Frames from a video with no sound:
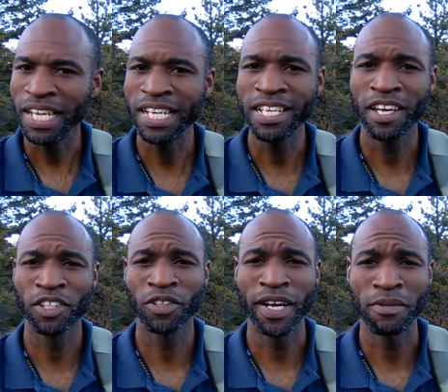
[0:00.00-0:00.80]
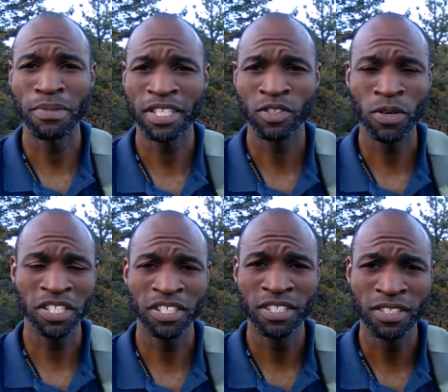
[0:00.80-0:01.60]
any other Greyhound bus
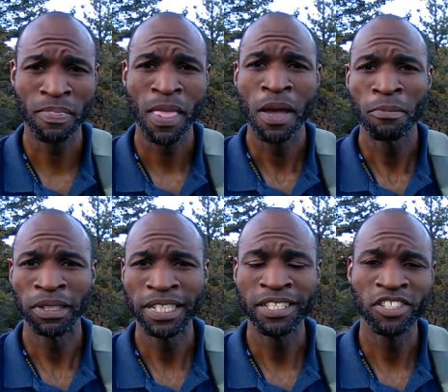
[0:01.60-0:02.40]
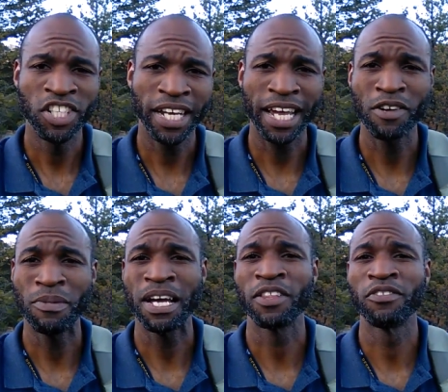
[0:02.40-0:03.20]
questions, please check
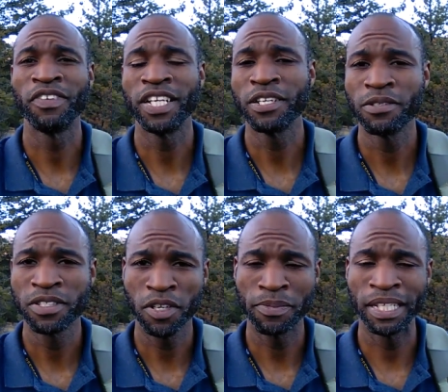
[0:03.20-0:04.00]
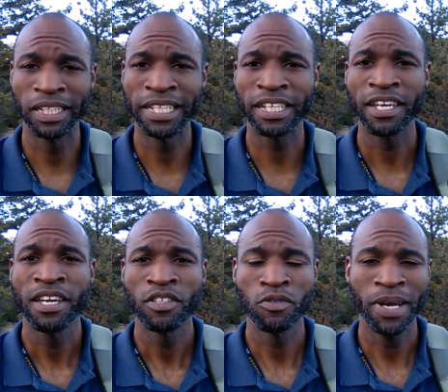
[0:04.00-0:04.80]
out my other videos. There'll be a link
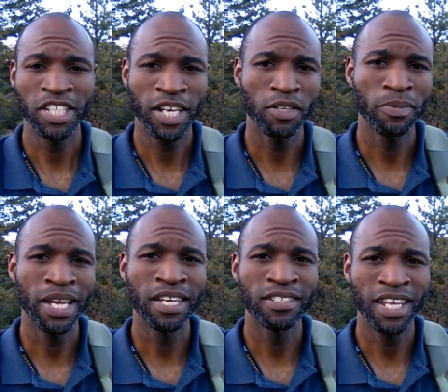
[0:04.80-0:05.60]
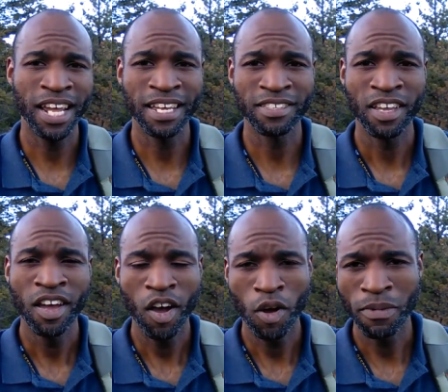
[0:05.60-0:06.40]
to my channel page that has
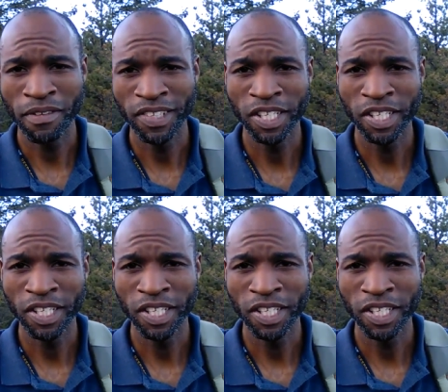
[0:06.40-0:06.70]
all my